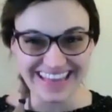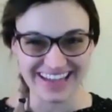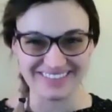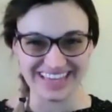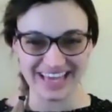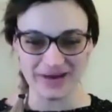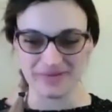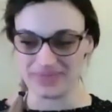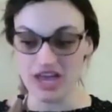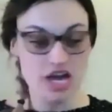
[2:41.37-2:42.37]
there we
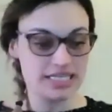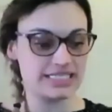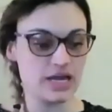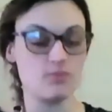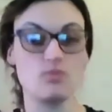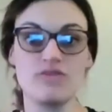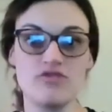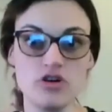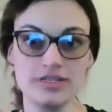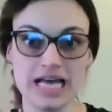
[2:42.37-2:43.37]
go. So we've
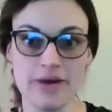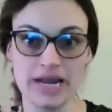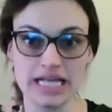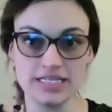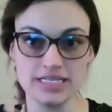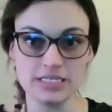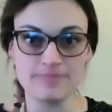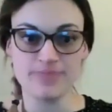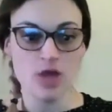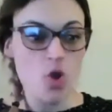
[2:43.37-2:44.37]
looked at our letters,
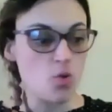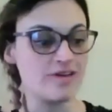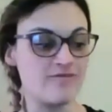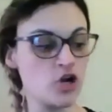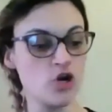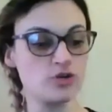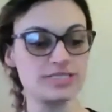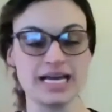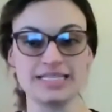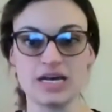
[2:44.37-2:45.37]
we've
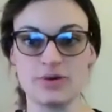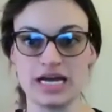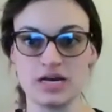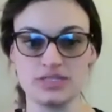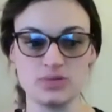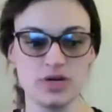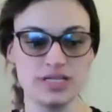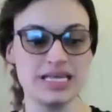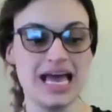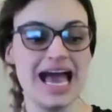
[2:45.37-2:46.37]
looked at our house
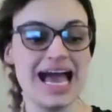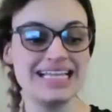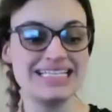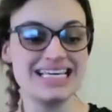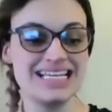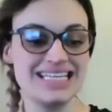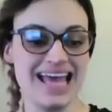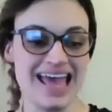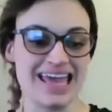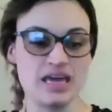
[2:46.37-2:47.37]
words, and
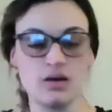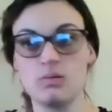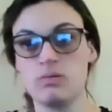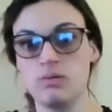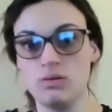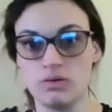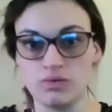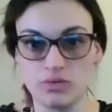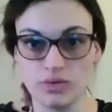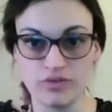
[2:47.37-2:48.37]
today whew,
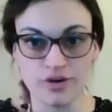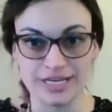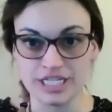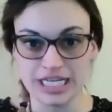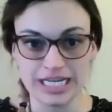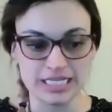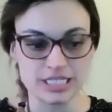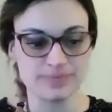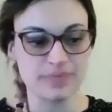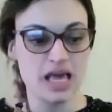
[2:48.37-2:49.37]
we've got a
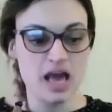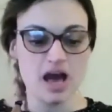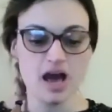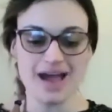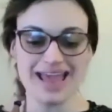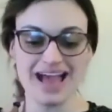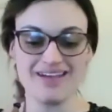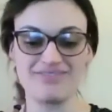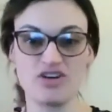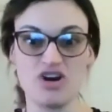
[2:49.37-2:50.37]
challenge. I
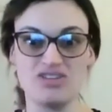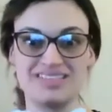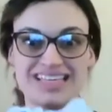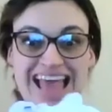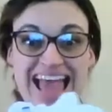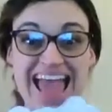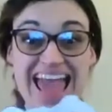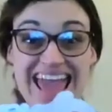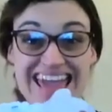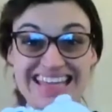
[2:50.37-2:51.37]
have got
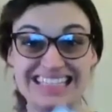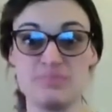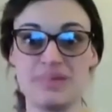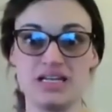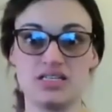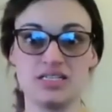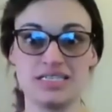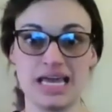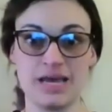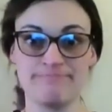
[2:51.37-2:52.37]
eight
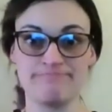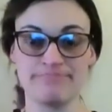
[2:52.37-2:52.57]
pictures here